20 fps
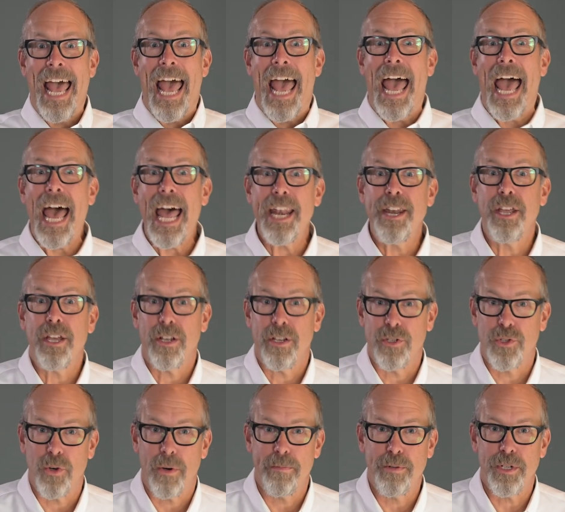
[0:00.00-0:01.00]

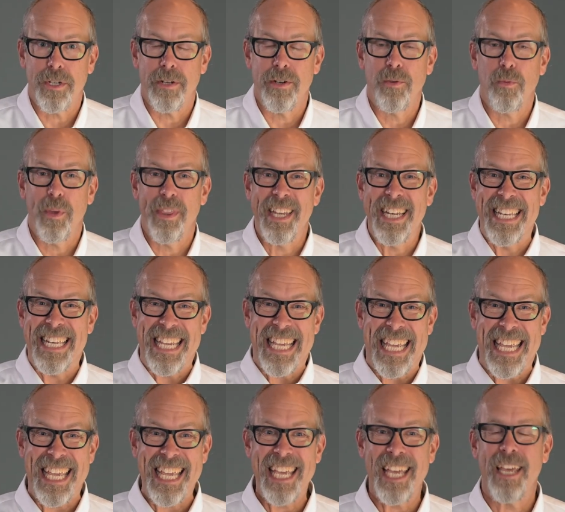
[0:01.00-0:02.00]
Adsorption with a
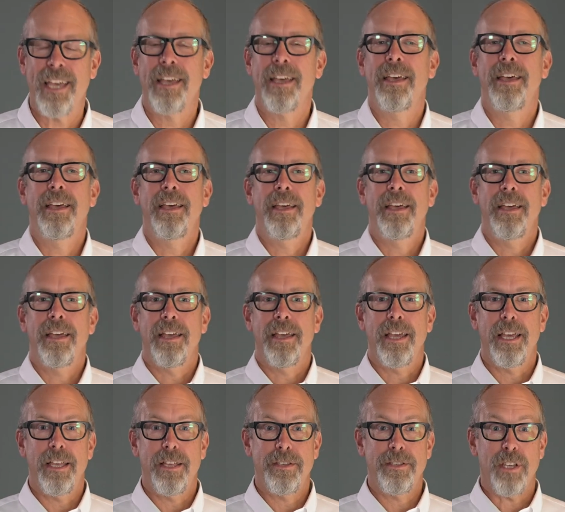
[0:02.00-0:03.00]
D
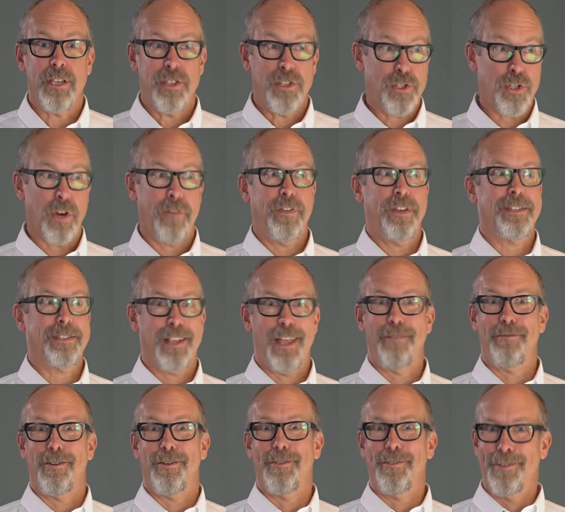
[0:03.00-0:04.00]
is surface
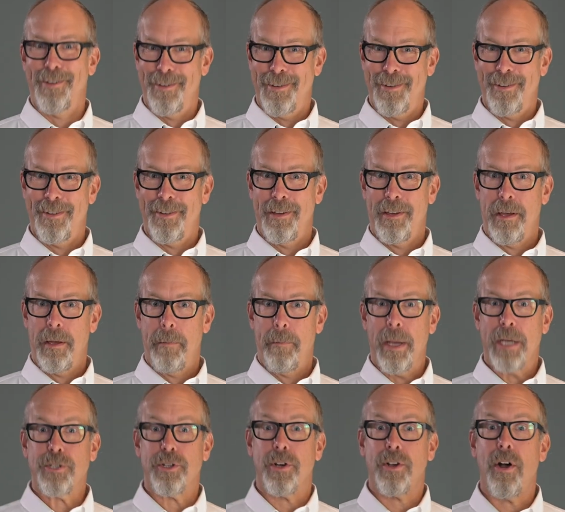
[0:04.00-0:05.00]
level.
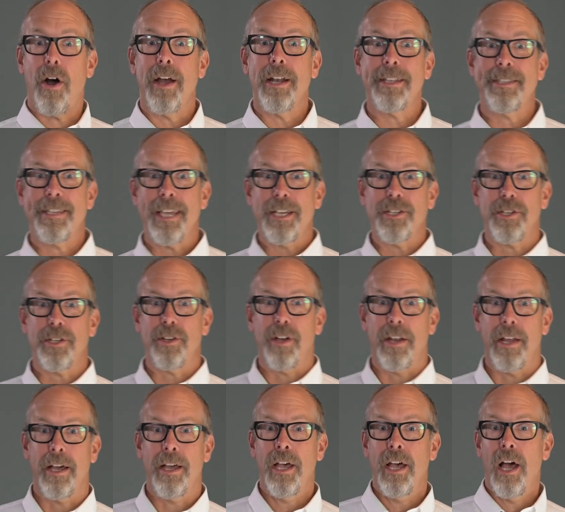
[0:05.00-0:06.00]
Picture condensation
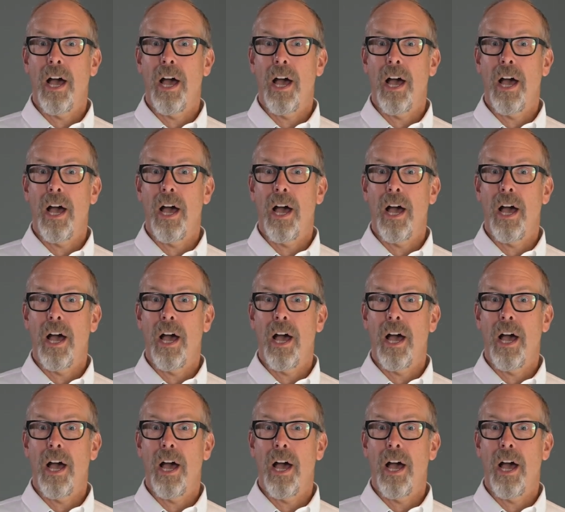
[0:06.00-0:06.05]
on a,